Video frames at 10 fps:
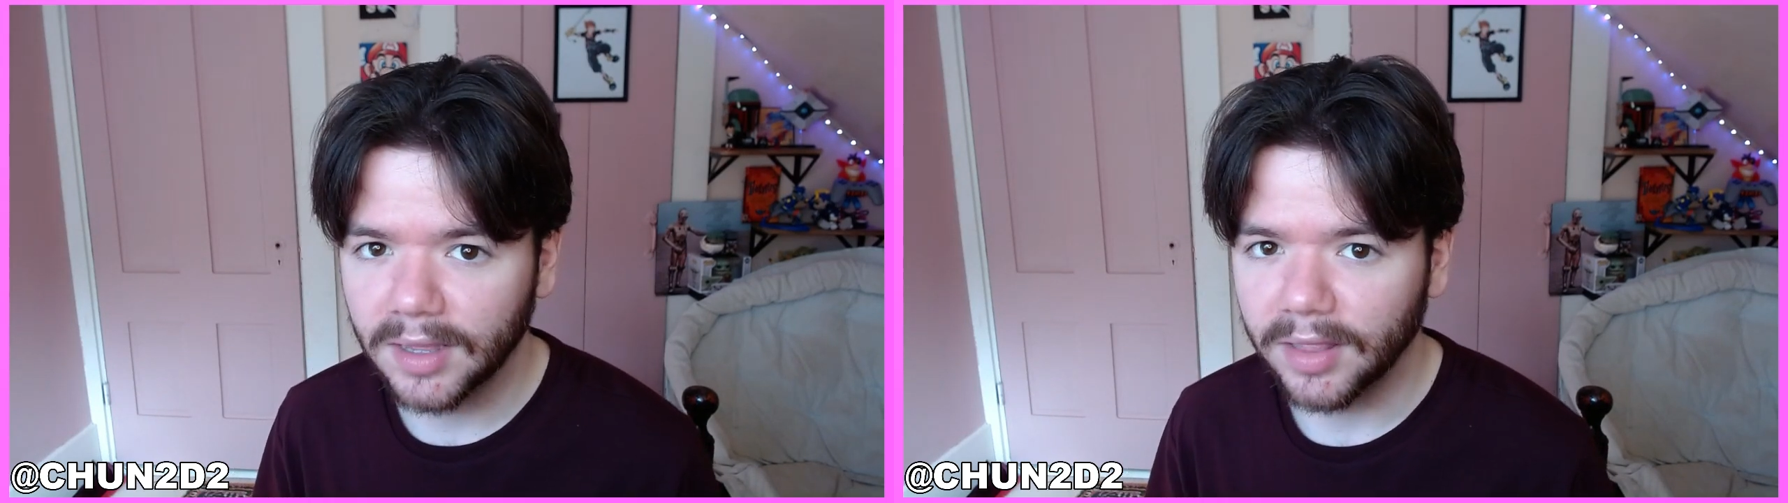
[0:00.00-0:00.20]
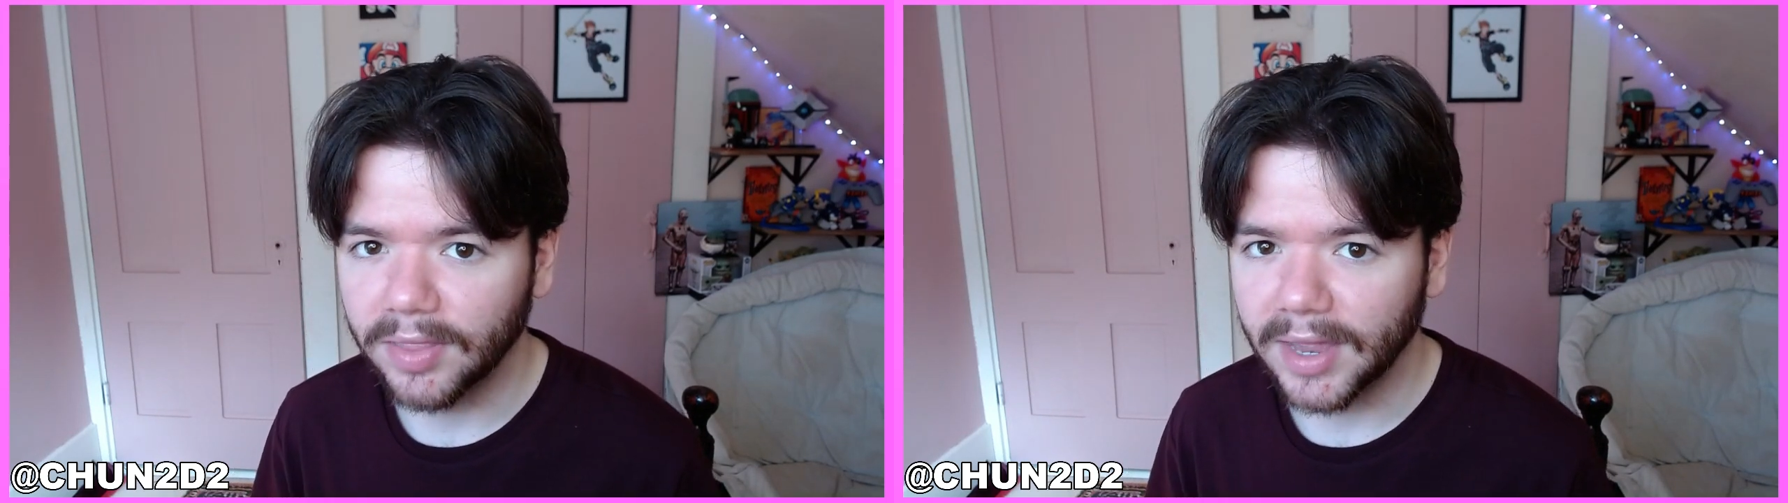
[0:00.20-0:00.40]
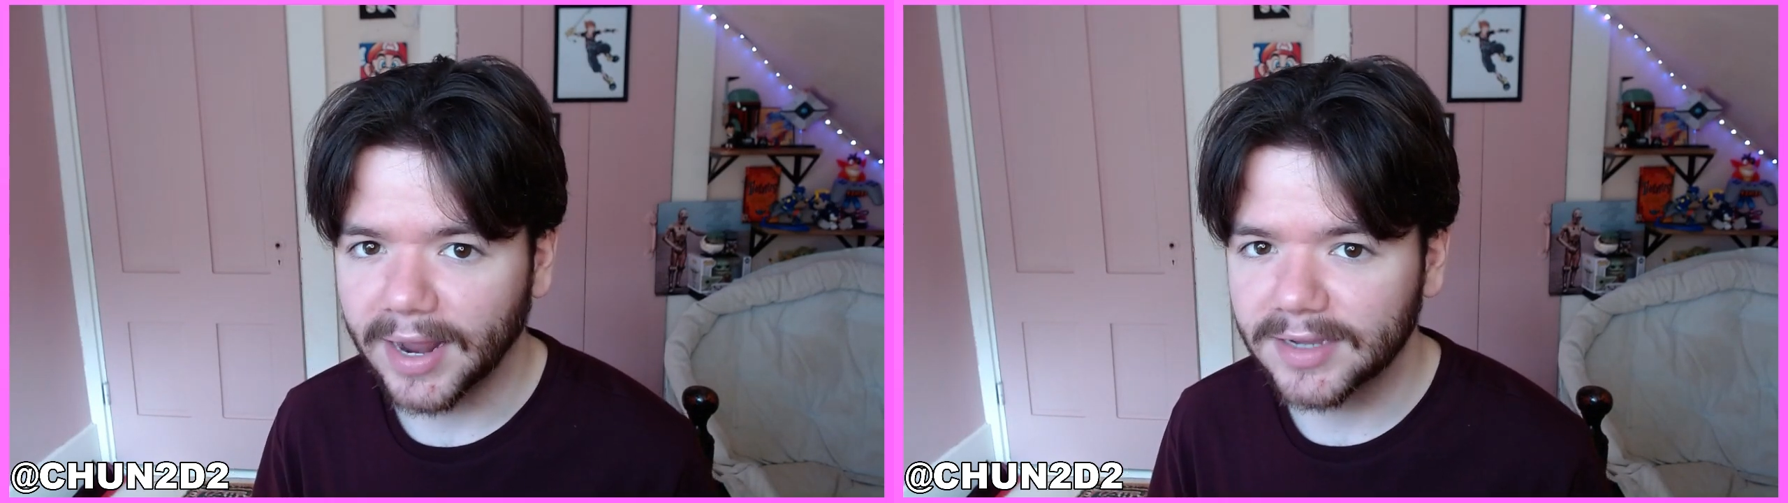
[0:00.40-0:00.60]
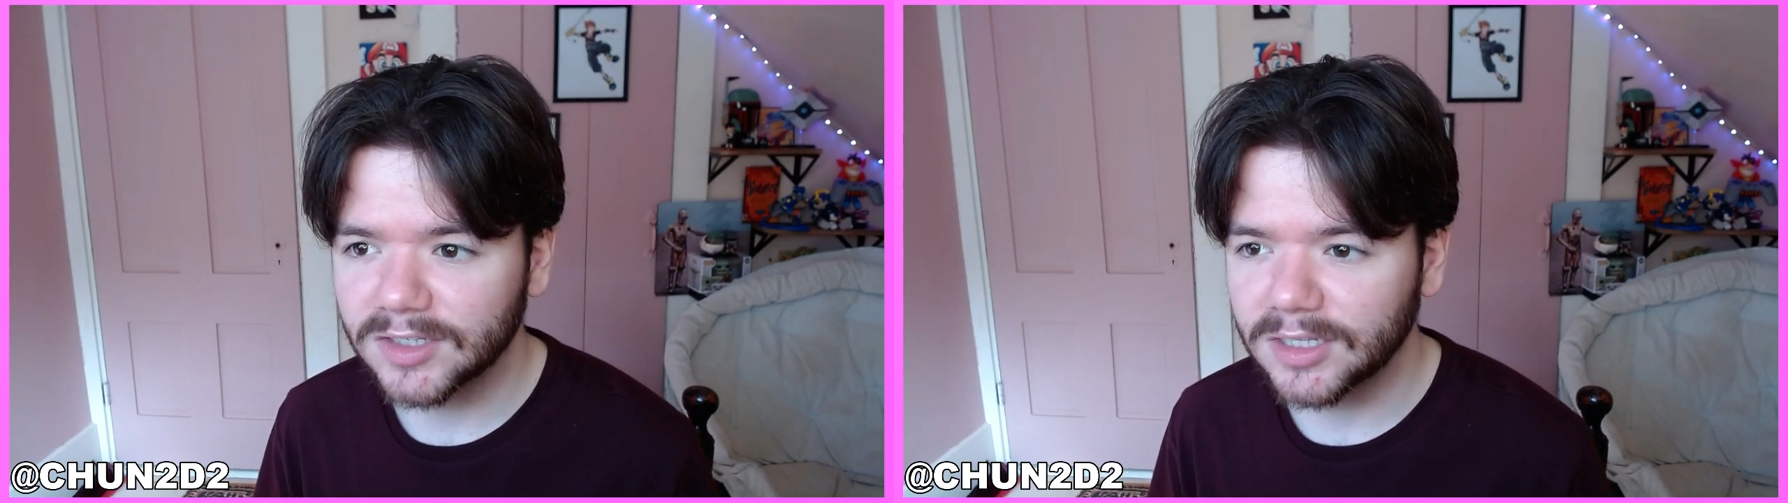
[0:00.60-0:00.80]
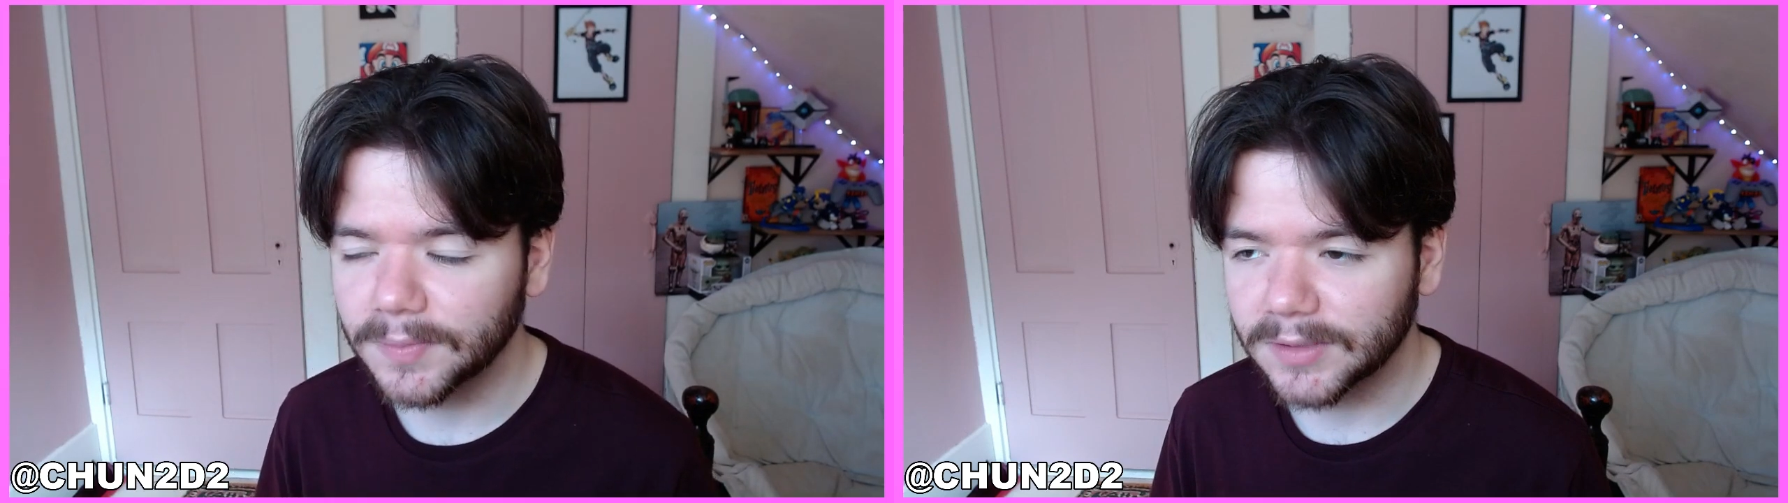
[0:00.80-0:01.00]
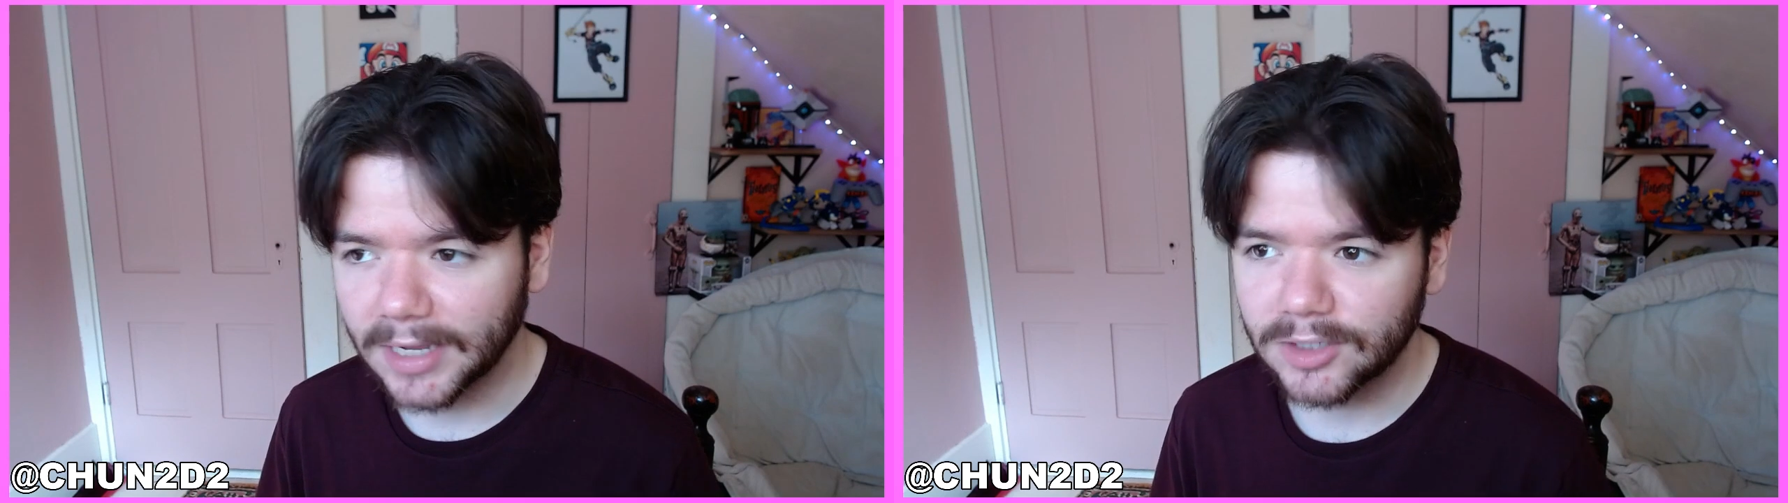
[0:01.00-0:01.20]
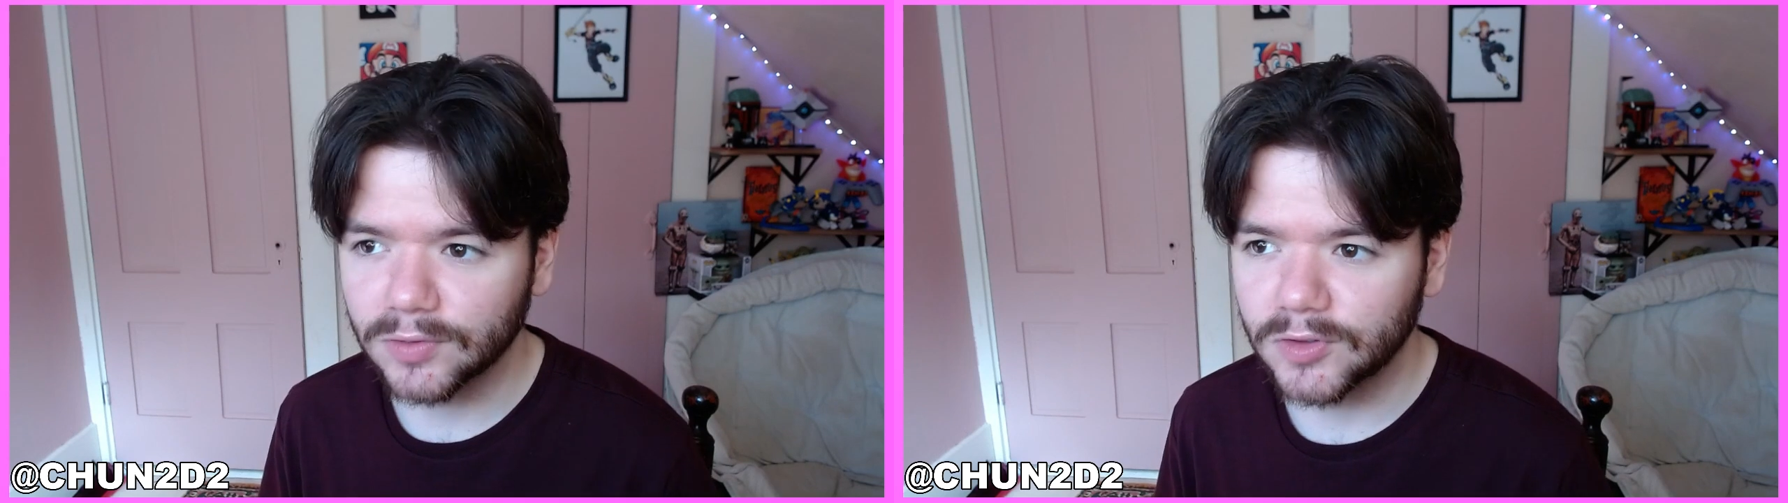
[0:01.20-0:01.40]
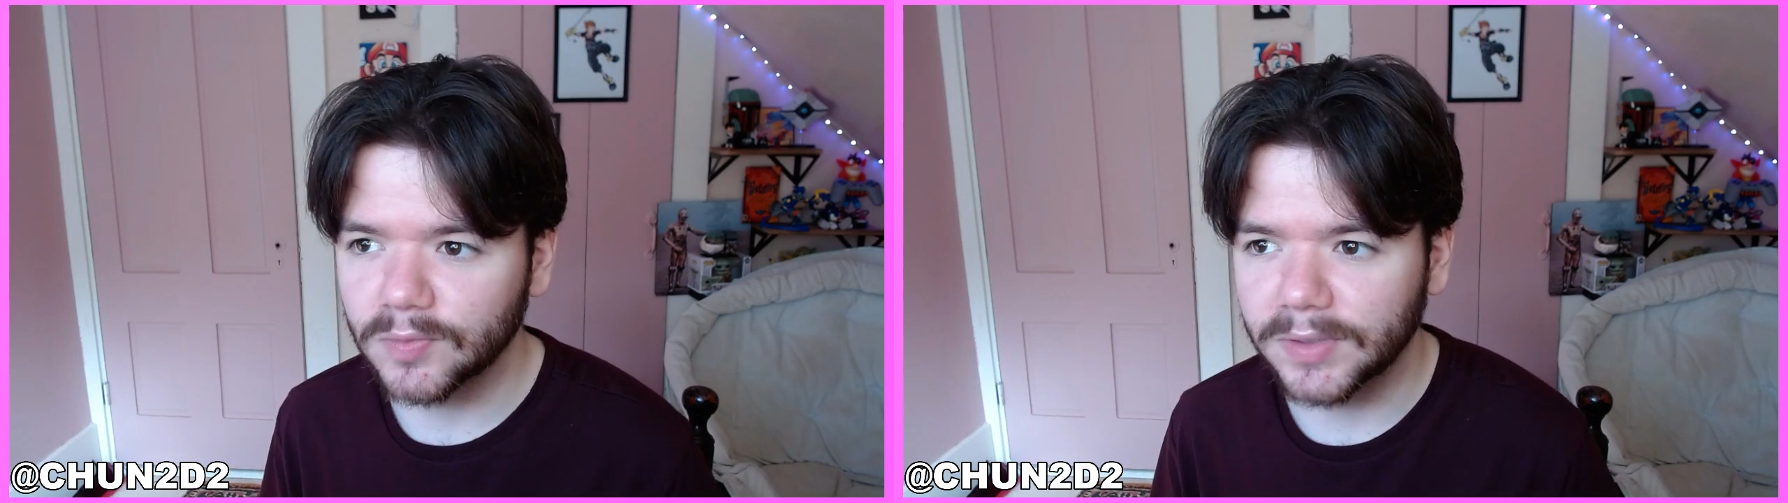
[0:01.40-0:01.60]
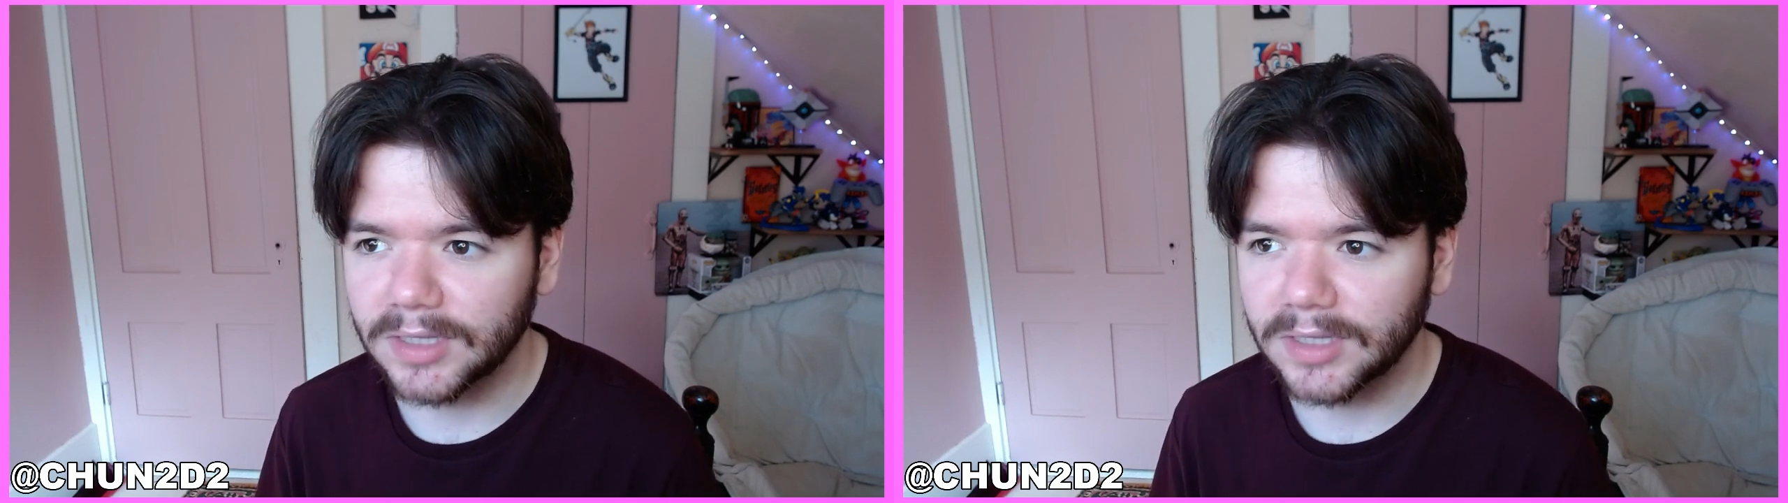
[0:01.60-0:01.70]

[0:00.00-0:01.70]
that has the potential to be